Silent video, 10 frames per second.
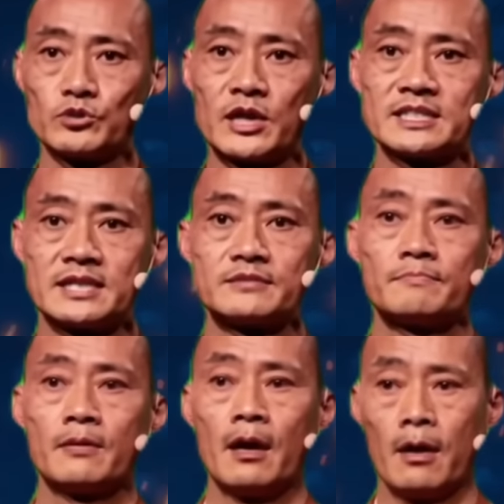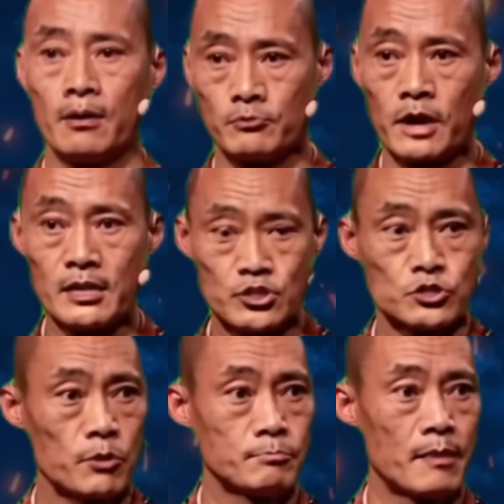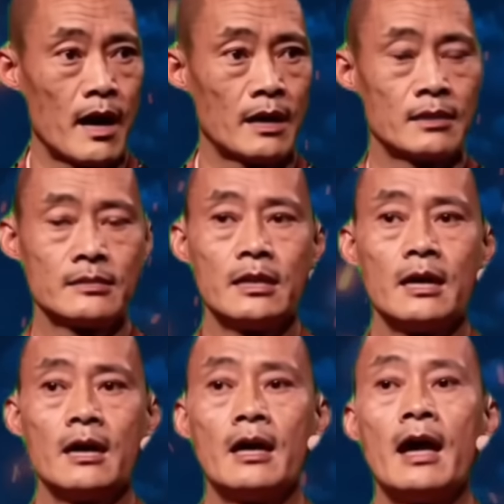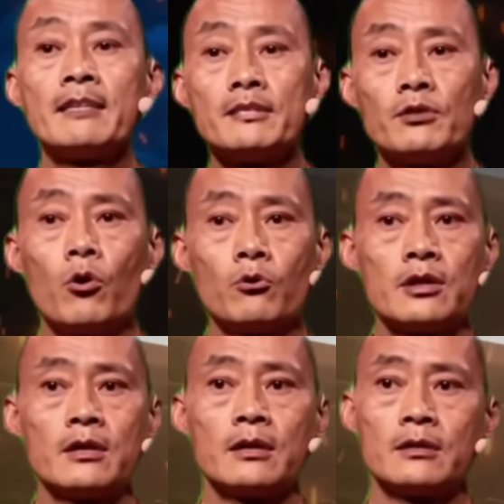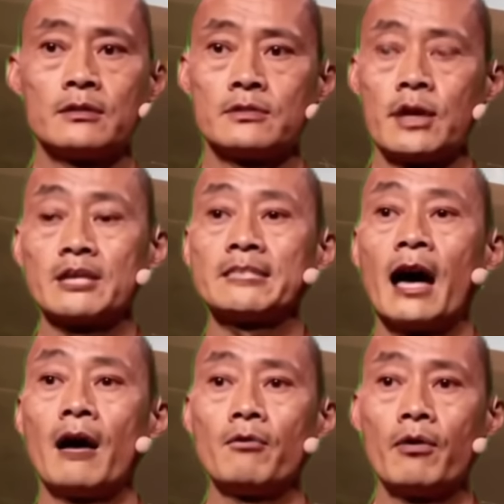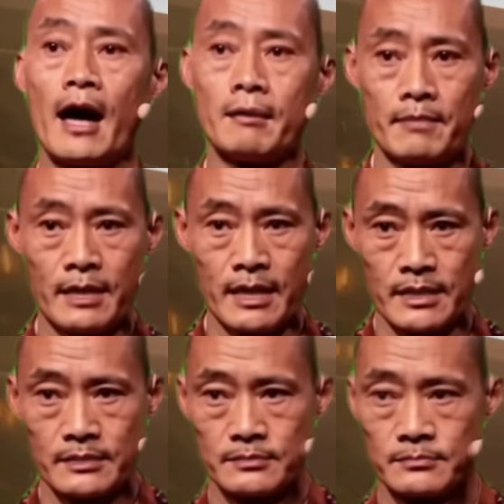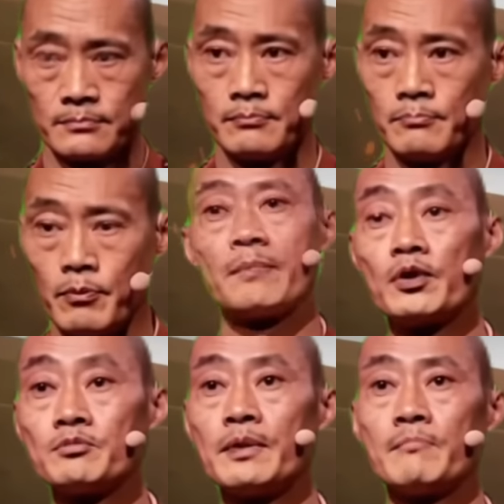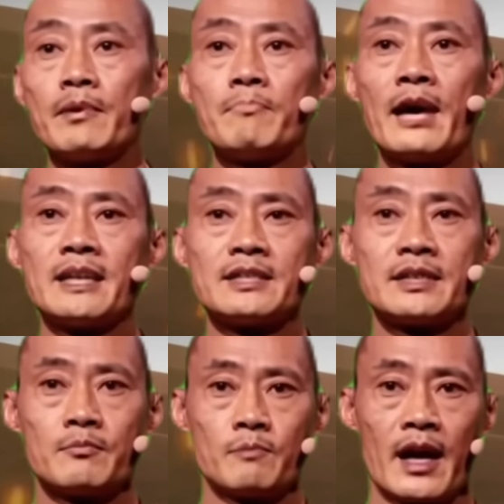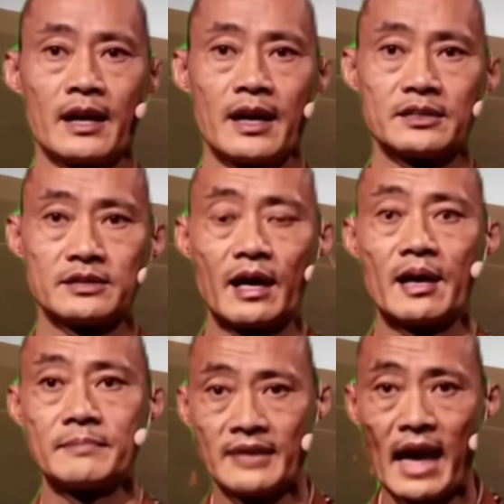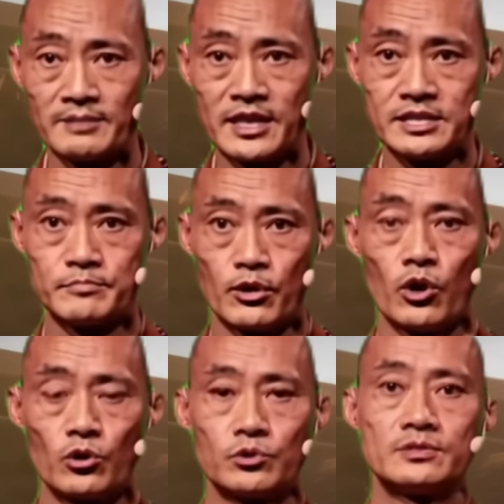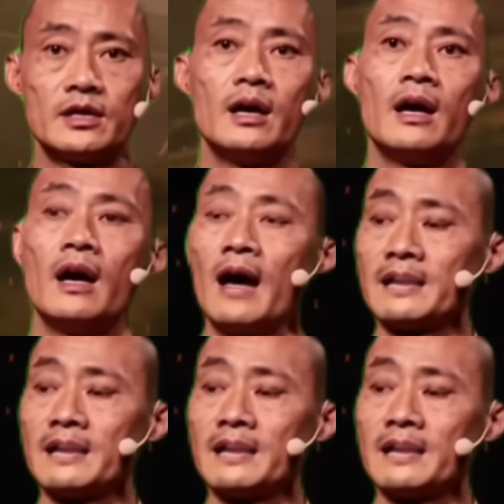He breaks his own word. He doesn't protect his time. He abandons his own needs. And even if the people around you don't articulate it, they feel it,